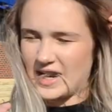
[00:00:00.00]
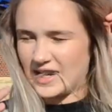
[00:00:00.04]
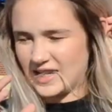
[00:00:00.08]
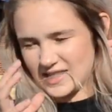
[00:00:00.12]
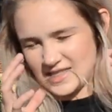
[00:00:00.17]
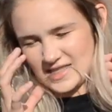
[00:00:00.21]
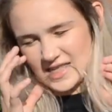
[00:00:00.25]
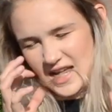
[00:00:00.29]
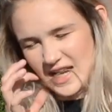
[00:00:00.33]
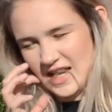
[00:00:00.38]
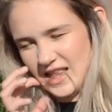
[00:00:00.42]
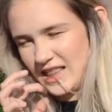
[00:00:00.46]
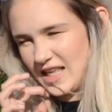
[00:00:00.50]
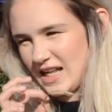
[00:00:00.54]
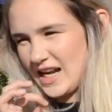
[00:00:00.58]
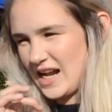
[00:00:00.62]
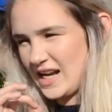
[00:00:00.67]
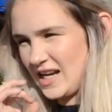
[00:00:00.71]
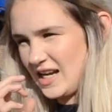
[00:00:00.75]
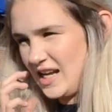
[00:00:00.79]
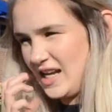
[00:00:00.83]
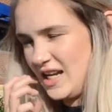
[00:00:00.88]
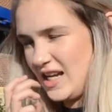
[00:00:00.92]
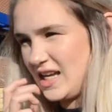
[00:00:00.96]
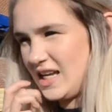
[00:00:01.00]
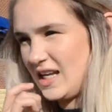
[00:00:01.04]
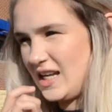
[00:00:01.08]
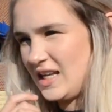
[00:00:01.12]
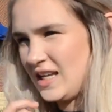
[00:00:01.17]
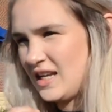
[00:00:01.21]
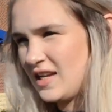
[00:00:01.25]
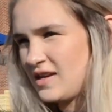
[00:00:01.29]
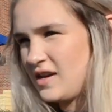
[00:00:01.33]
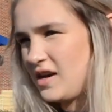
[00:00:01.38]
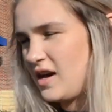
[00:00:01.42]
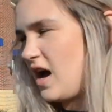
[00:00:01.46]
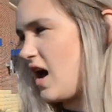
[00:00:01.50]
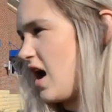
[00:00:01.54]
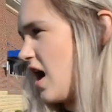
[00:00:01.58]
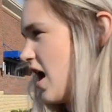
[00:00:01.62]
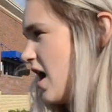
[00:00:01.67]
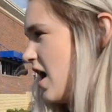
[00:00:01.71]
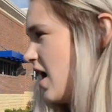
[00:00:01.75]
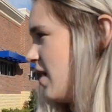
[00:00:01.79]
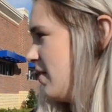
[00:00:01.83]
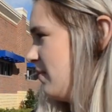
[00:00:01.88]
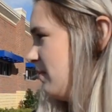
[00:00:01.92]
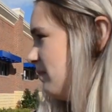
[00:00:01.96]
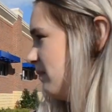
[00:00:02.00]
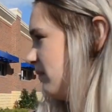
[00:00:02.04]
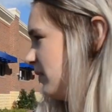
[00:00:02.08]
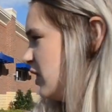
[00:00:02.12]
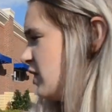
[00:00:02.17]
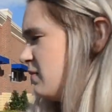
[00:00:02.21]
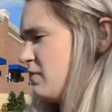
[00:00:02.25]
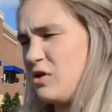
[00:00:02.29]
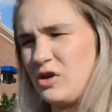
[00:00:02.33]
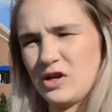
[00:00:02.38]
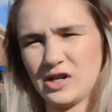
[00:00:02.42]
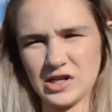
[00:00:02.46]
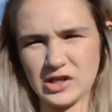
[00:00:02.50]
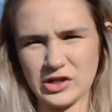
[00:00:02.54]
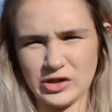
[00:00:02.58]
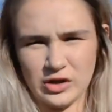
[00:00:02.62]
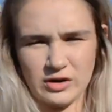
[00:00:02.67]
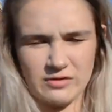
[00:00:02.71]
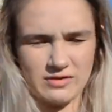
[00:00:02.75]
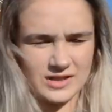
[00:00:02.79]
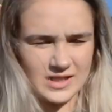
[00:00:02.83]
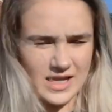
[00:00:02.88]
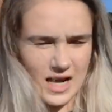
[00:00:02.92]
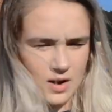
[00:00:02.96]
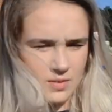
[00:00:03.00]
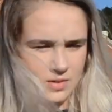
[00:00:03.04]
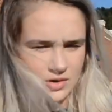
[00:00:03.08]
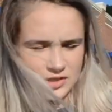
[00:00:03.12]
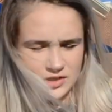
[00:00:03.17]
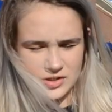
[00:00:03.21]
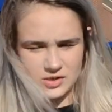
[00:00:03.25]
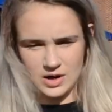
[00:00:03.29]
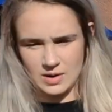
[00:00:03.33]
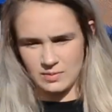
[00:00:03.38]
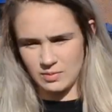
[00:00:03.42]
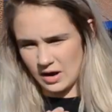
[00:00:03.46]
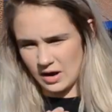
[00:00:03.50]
I decided that I needed community service hours, so I